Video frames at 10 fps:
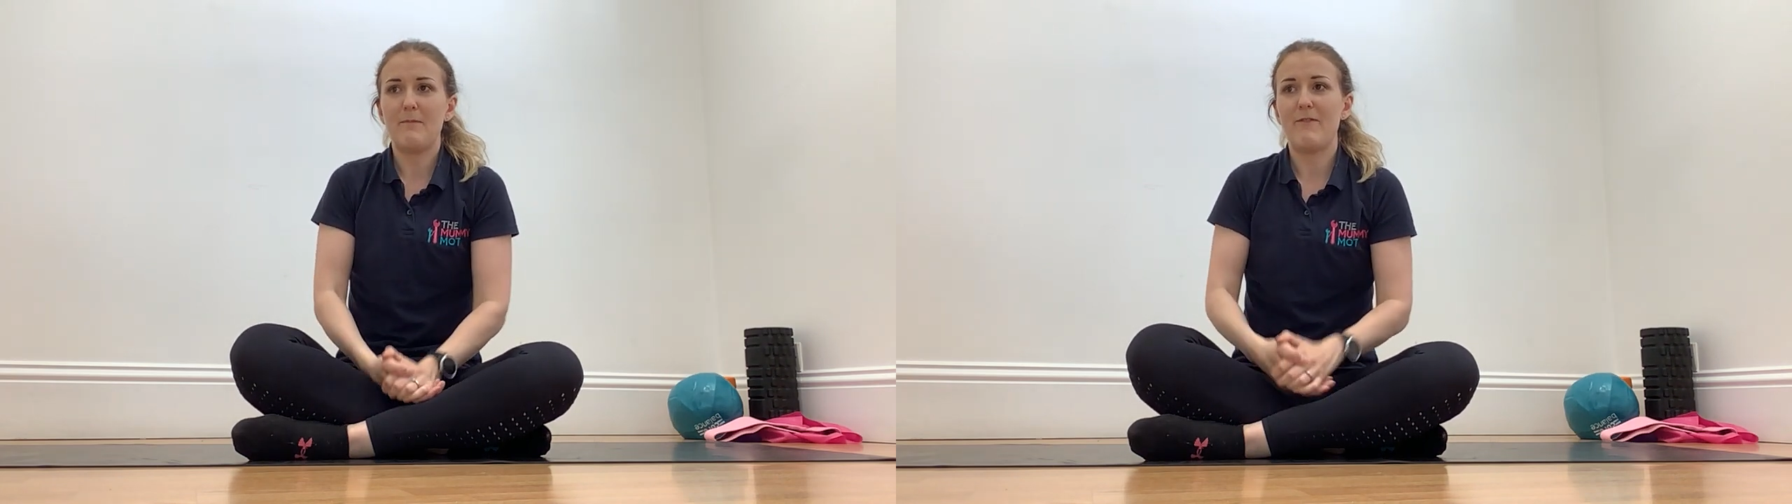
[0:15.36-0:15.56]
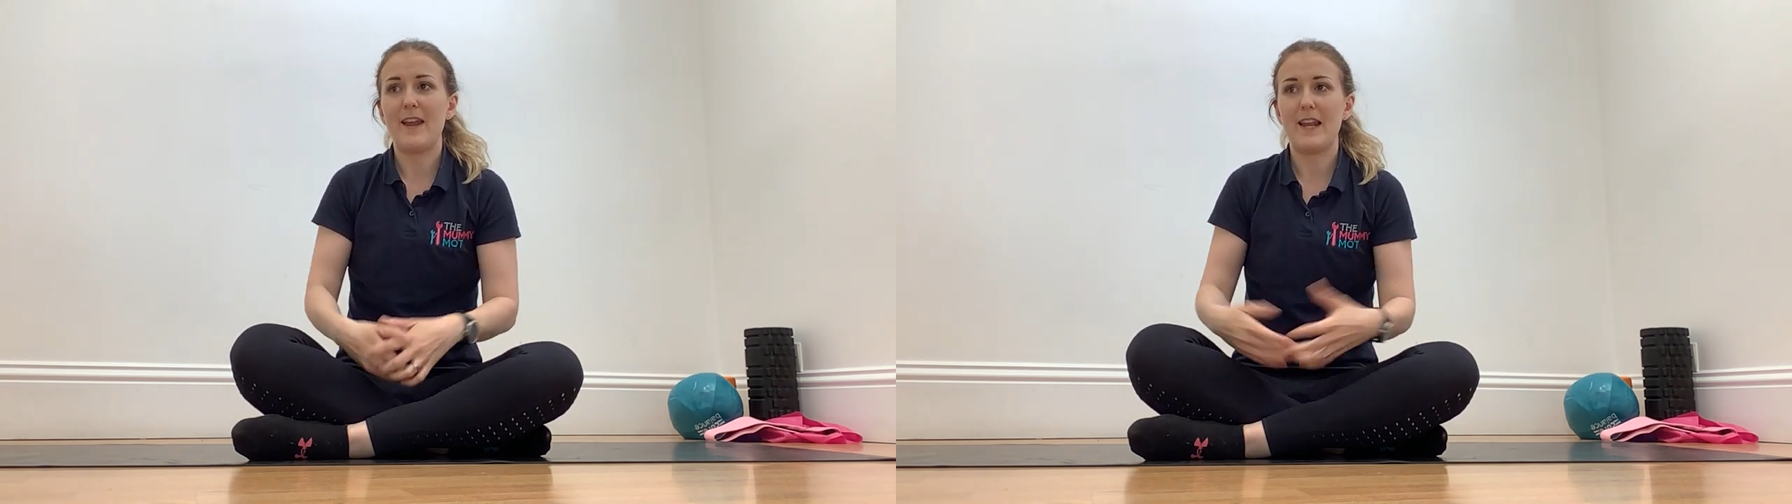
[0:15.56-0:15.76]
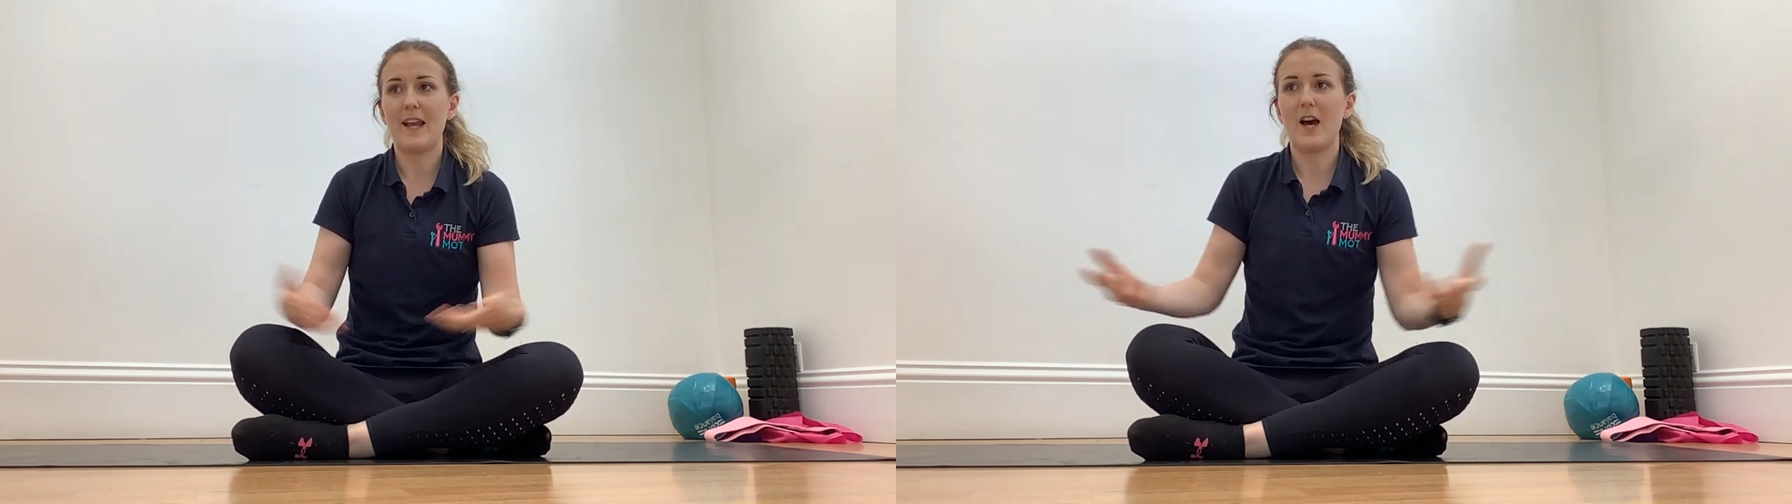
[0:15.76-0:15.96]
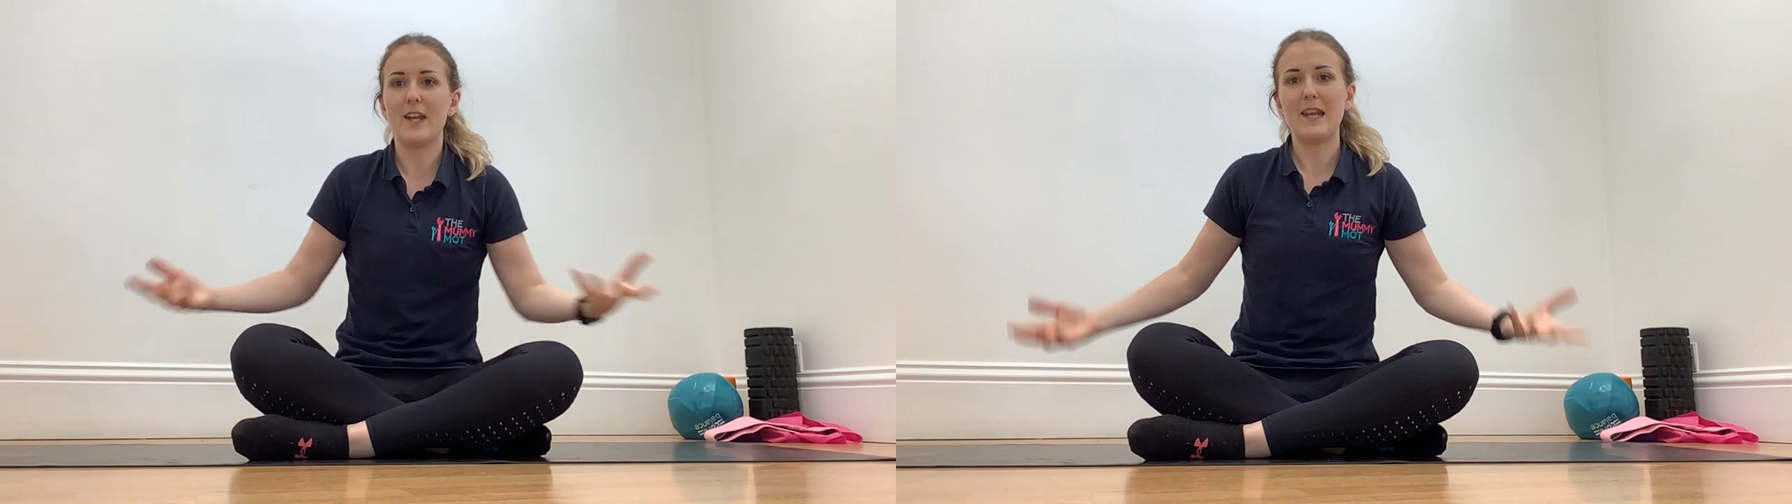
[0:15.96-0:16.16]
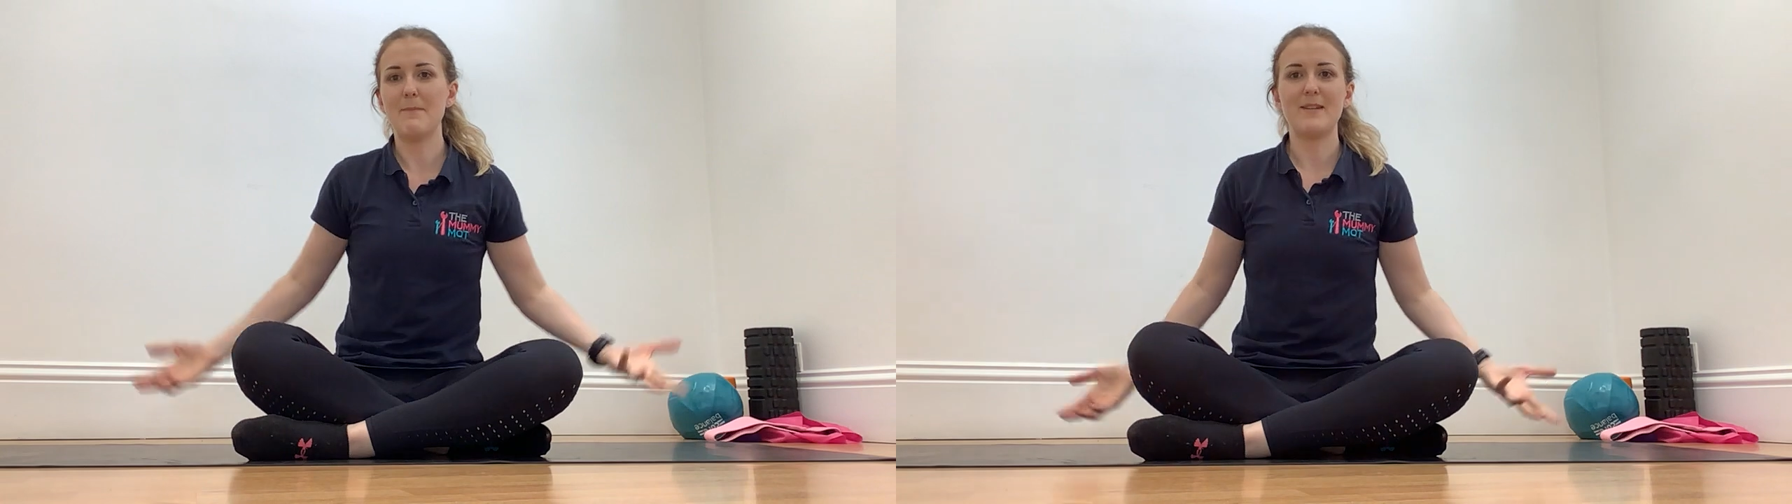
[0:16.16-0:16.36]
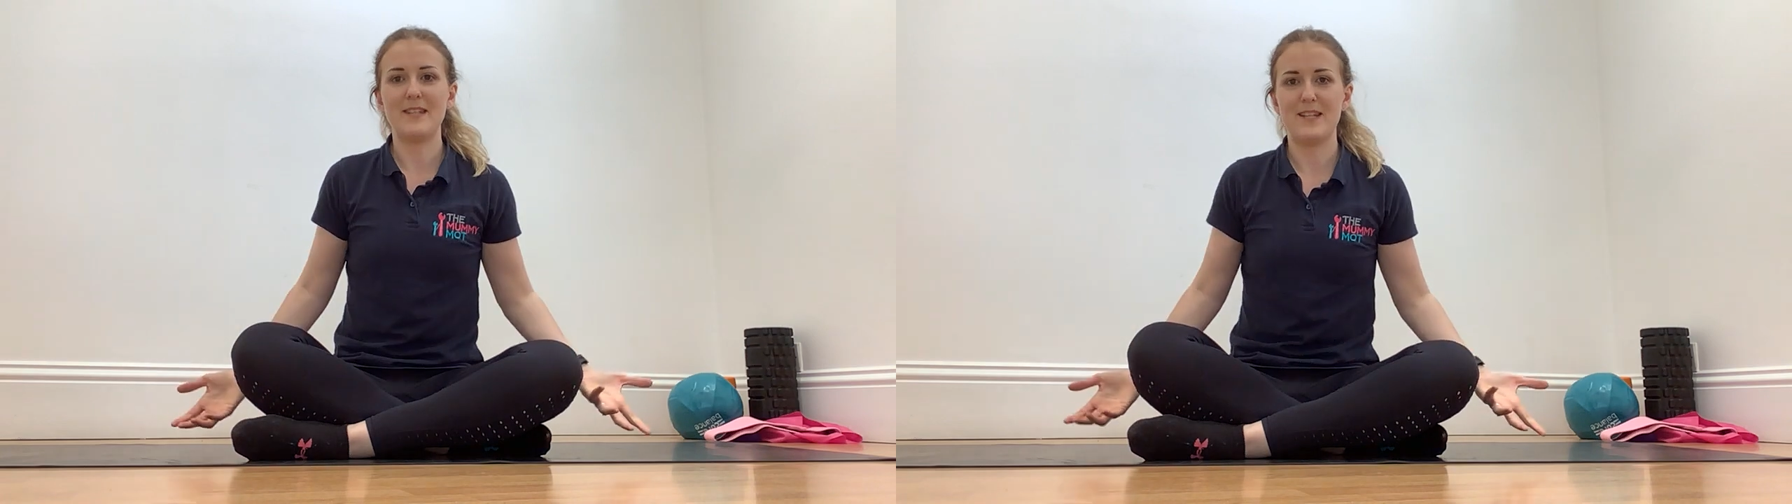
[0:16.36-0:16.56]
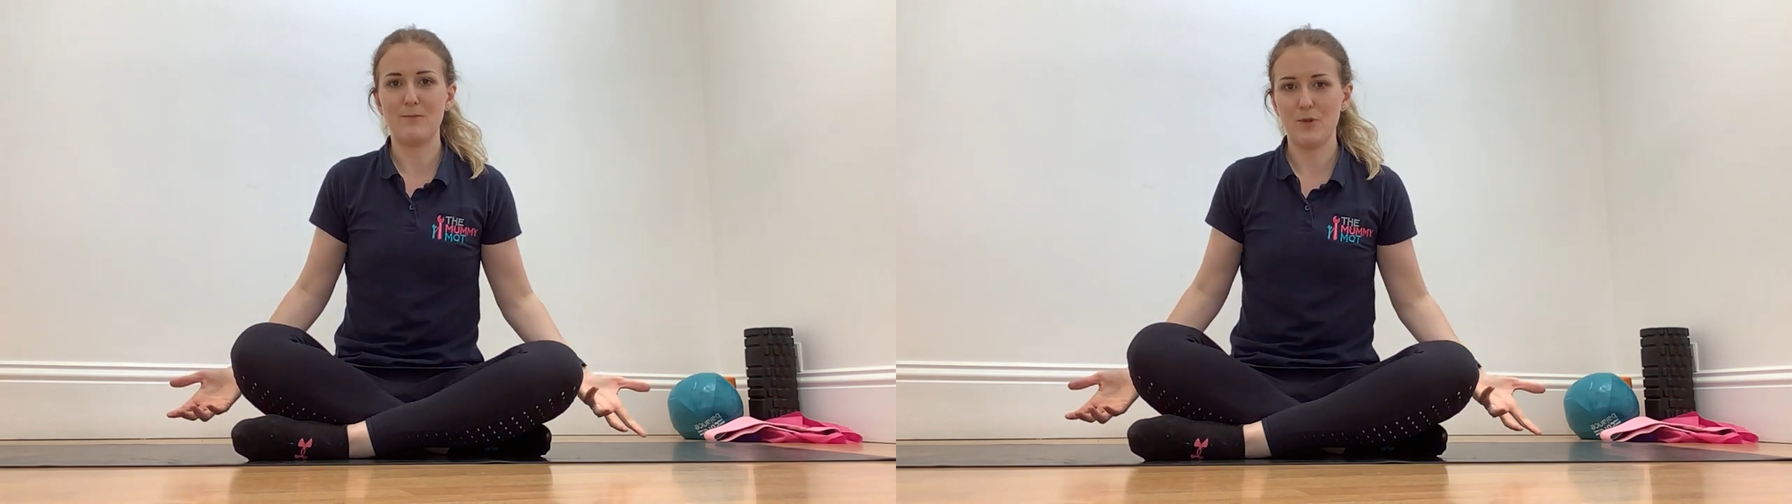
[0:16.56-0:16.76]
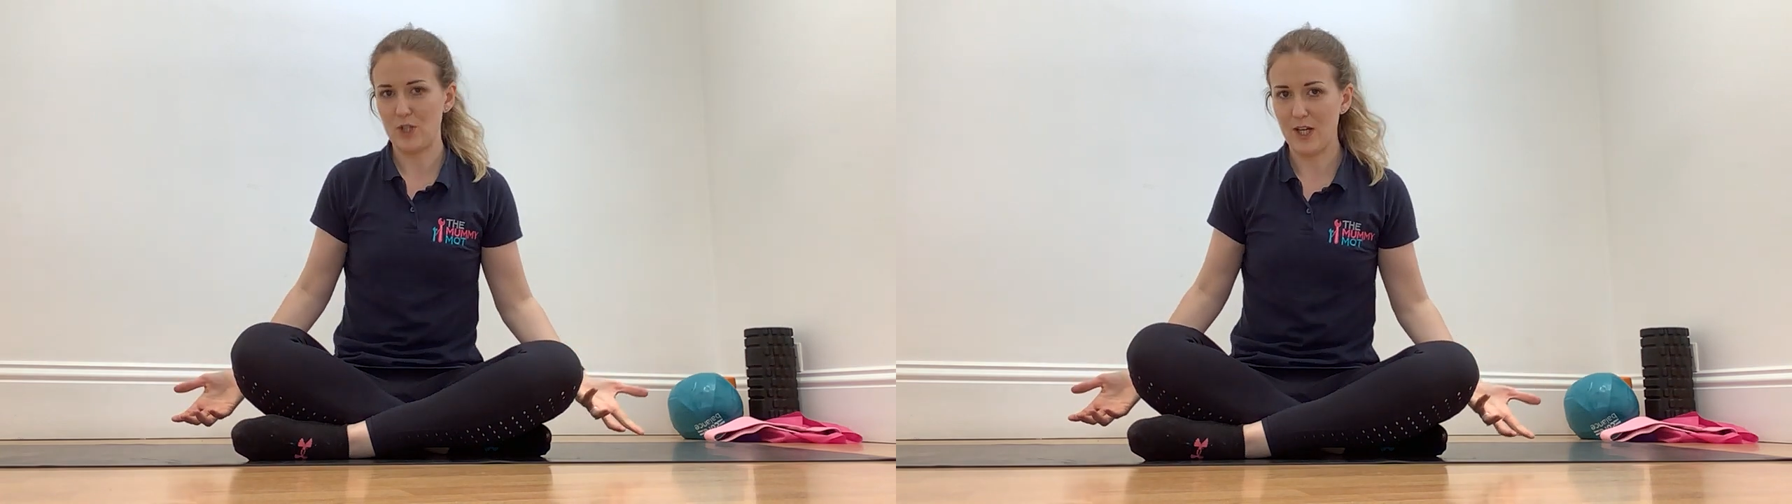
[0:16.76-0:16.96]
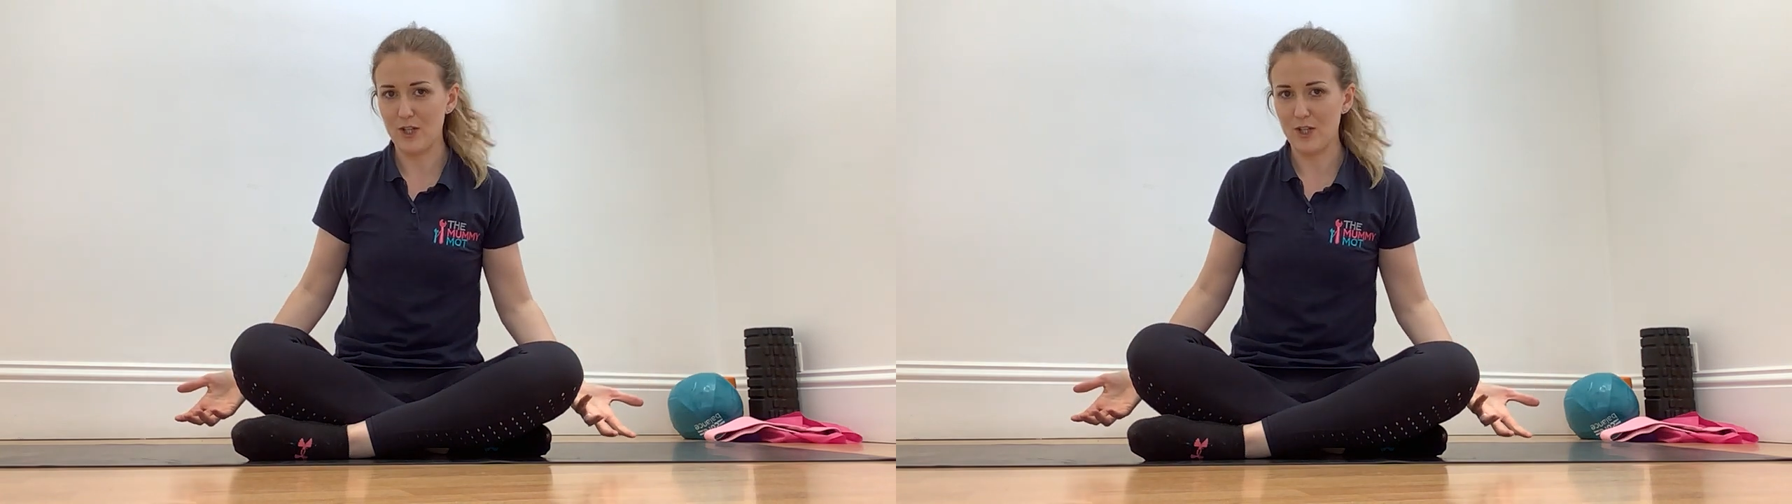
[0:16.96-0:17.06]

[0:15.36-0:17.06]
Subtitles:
feeling unlimited in what she